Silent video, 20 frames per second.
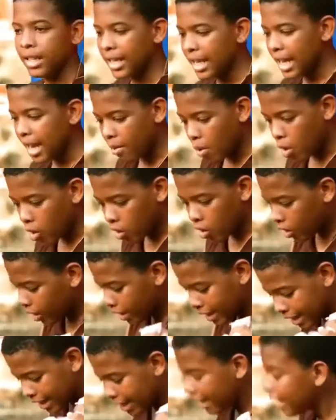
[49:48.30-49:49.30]
Yeah, but
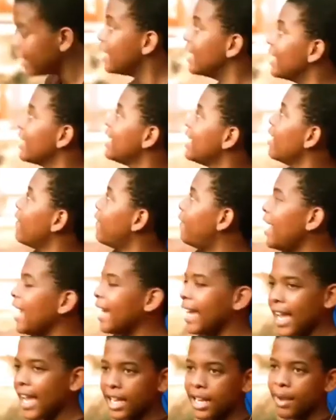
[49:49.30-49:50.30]
not here. You can't
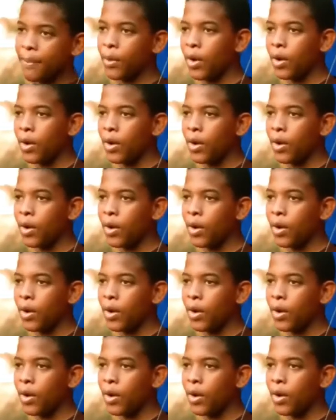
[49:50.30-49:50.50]
fly kite near